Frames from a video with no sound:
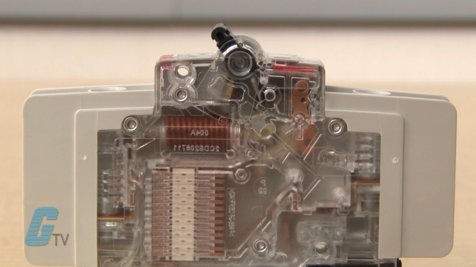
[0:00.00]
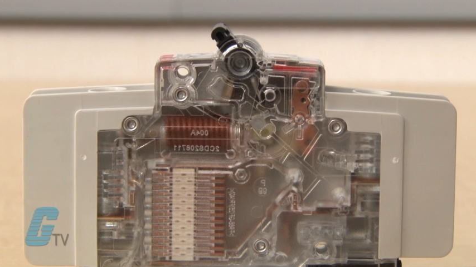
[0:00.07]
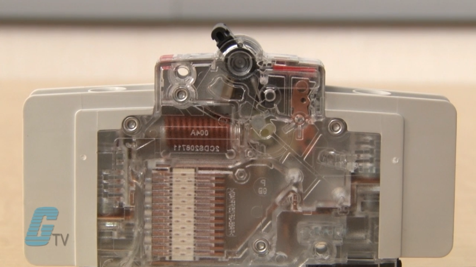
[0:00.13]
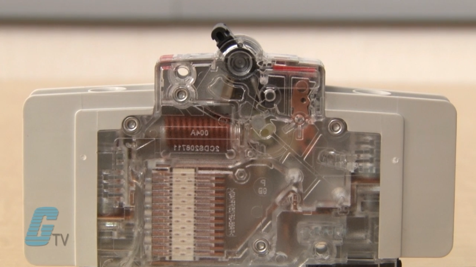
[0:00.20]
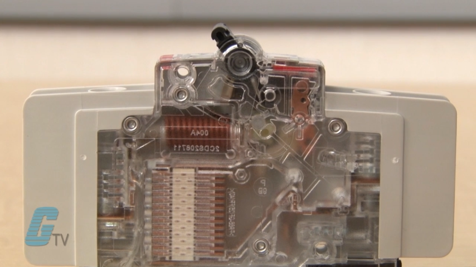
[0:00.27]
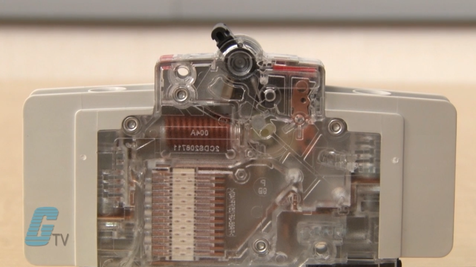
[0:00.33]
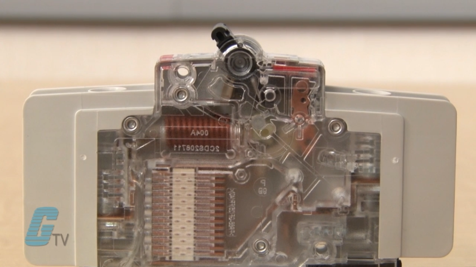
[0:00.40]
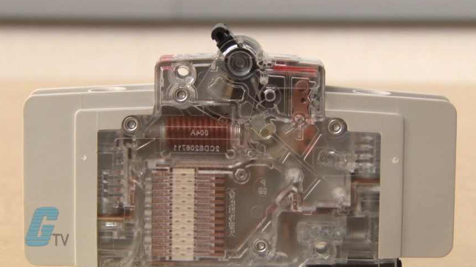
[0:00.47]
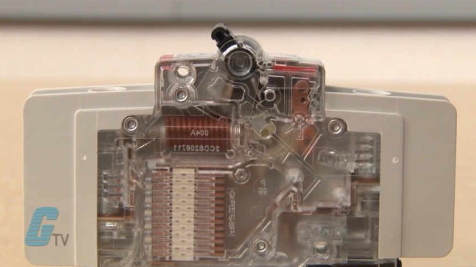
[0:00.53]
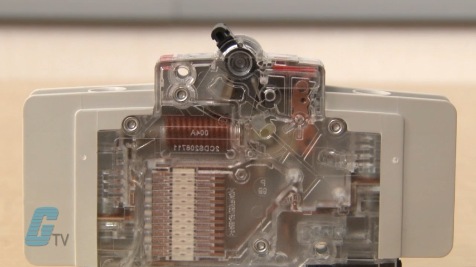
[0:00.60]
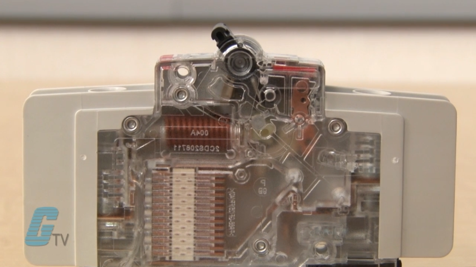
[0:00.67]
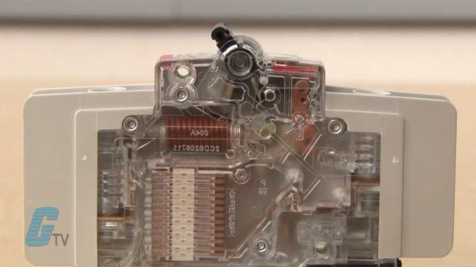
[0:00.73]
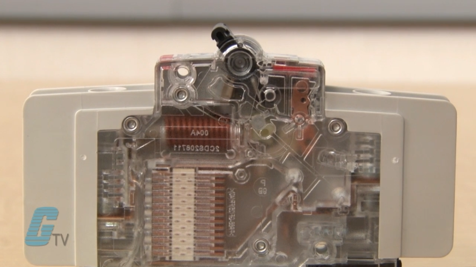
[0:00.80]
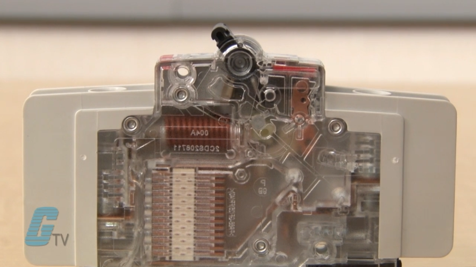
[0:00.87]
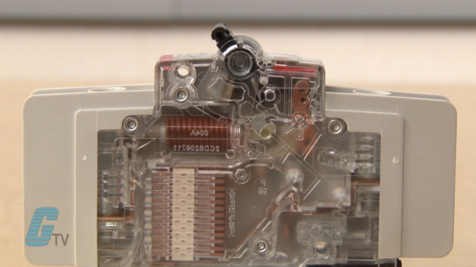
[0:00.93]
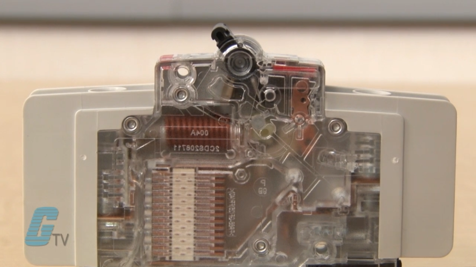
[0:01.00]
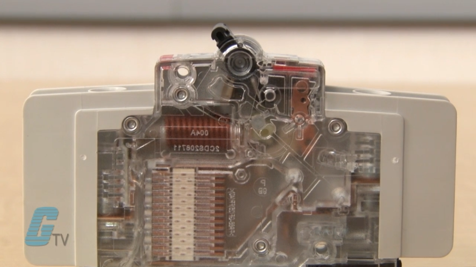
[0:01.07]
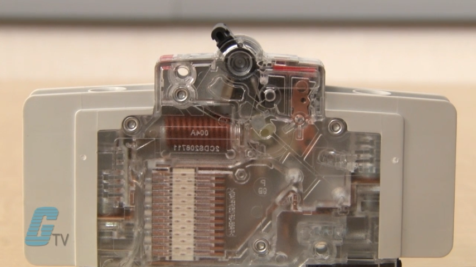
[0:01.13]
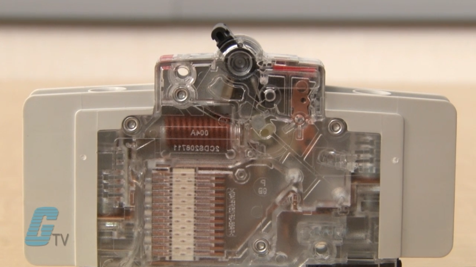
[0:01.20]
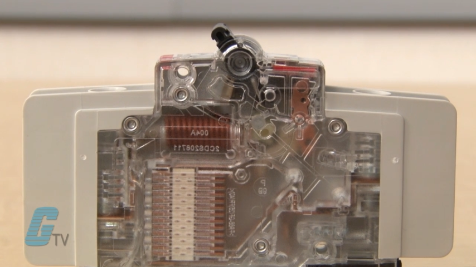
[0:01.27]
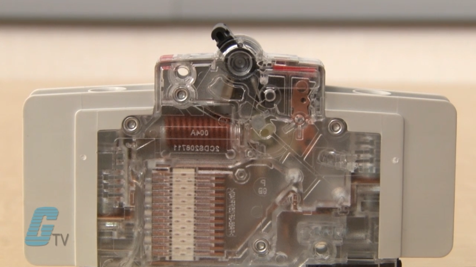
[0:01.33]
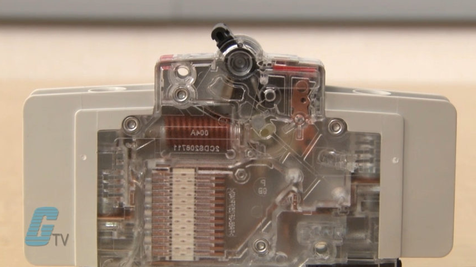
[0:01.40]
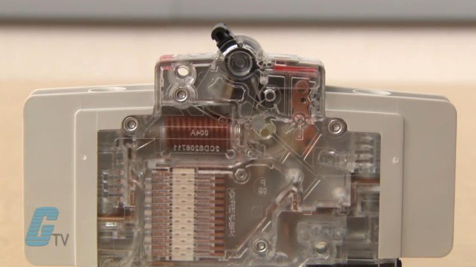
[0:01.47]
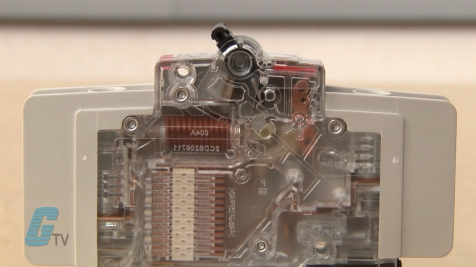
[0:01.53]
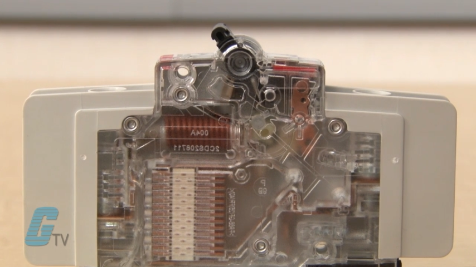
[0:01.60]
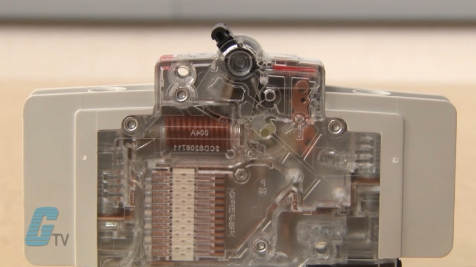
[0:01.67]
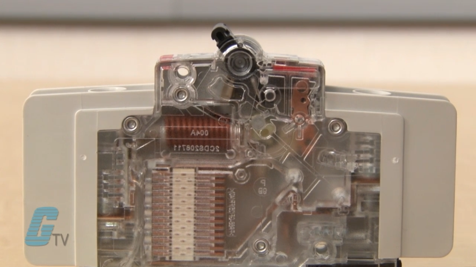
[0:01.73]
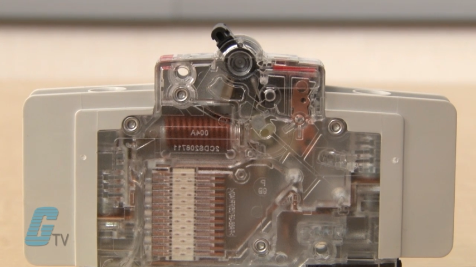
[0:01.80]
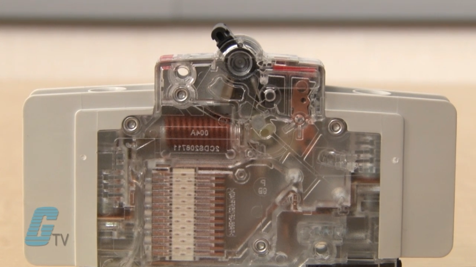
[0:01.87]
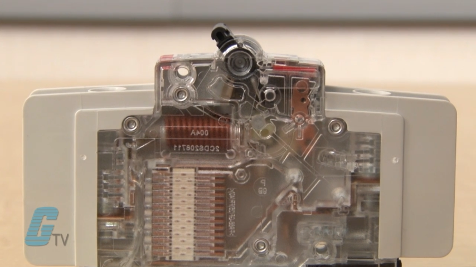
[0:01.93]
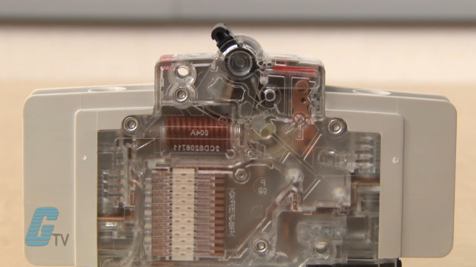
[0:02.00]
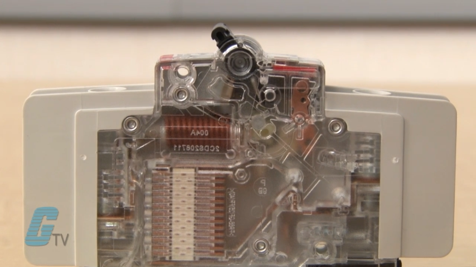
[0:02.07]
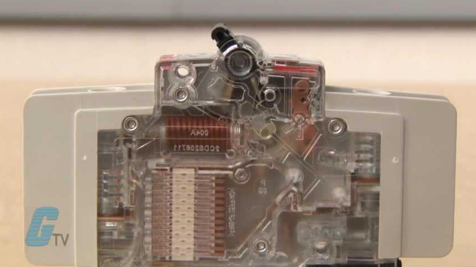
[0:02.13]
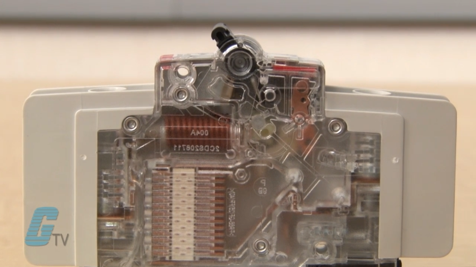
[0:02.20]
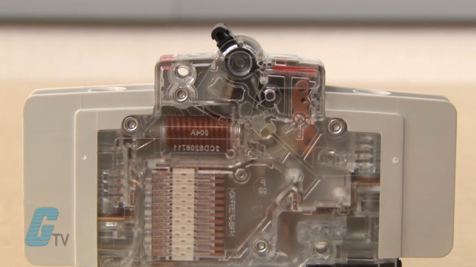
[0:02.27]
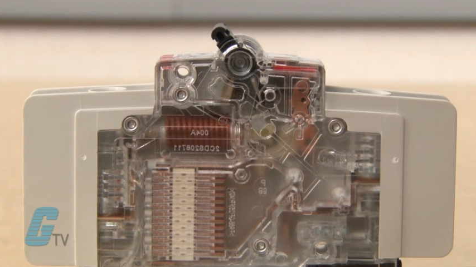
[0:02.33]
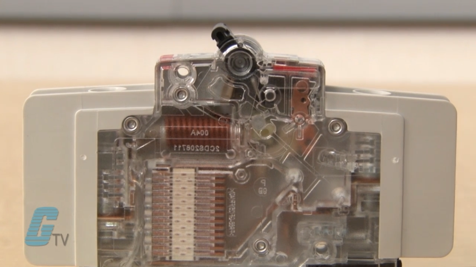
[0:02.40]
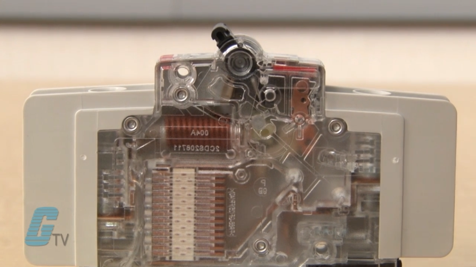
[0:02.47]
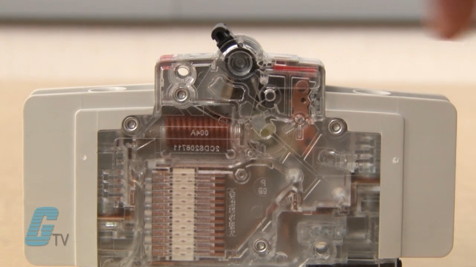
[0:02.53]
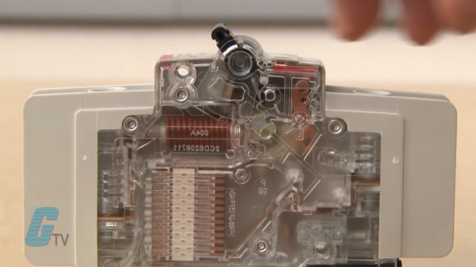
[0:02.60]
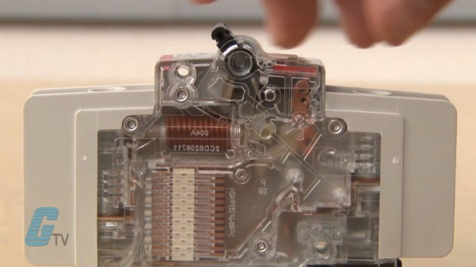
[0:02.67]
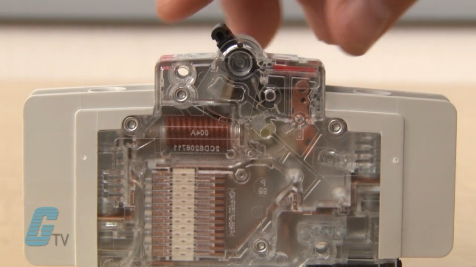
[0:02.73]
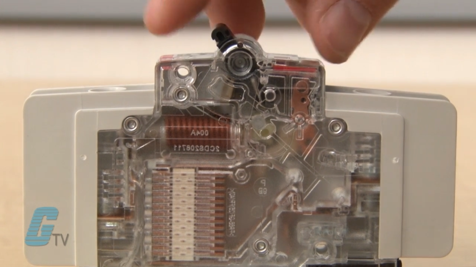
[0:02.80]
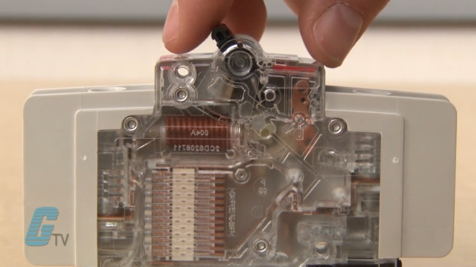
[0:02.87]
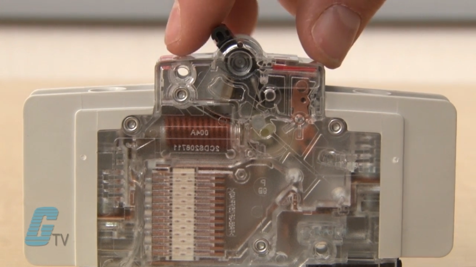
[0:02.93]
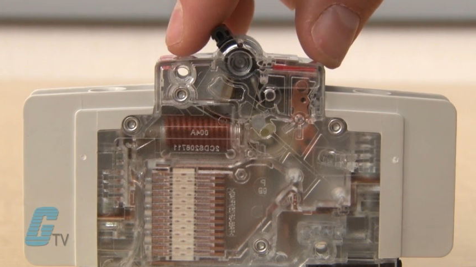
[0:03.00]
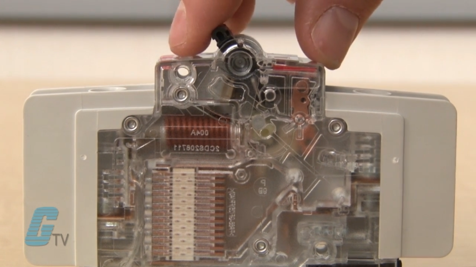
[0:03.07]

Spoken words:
[unreadable: no face in view]